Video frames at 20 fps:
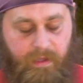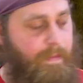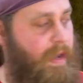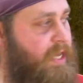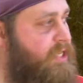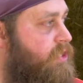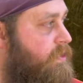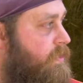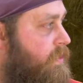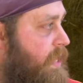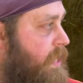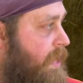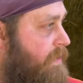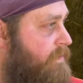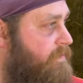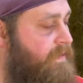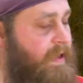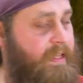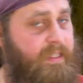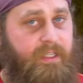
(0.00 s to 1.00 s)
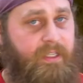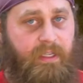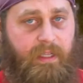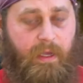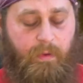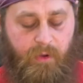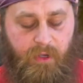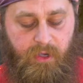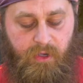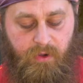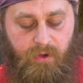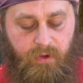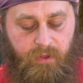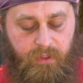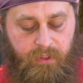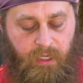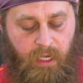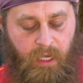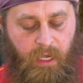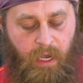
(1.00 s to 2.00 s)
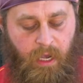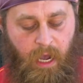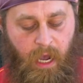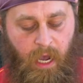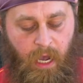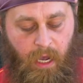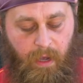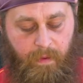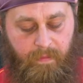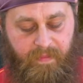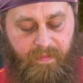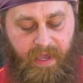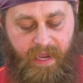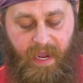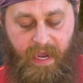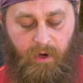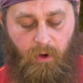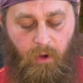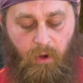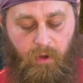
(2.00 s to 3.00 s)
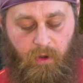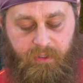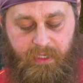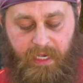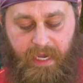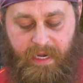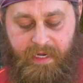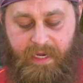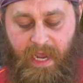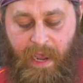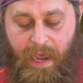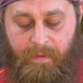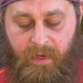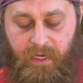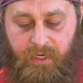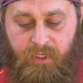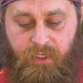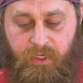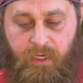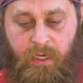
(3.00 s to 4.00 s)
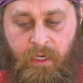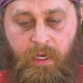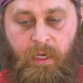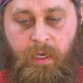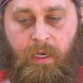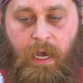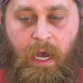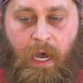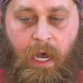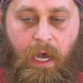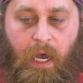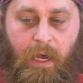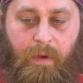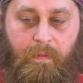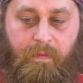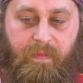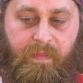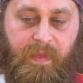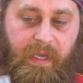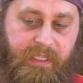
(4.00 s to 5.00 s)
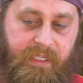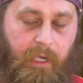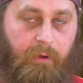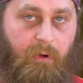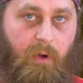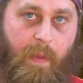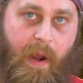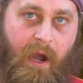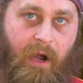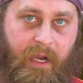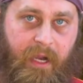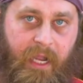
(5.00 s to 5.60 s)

the mesh net fencing that we use, they get holes, they get damaged. They sell repair